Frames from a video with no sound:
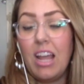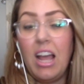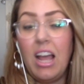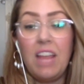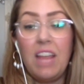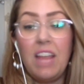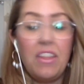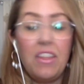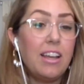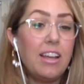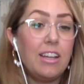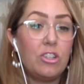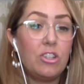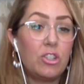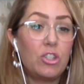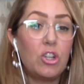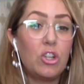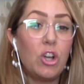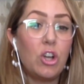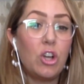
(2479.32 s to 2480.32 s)
I think I
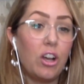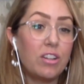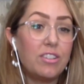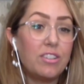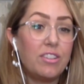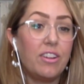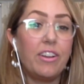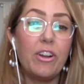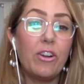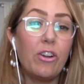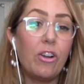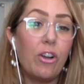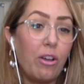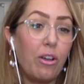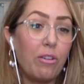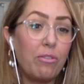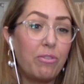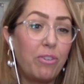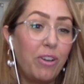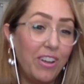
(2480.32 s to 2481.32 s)
just talked their ear
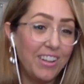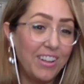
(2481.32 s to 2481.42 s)
off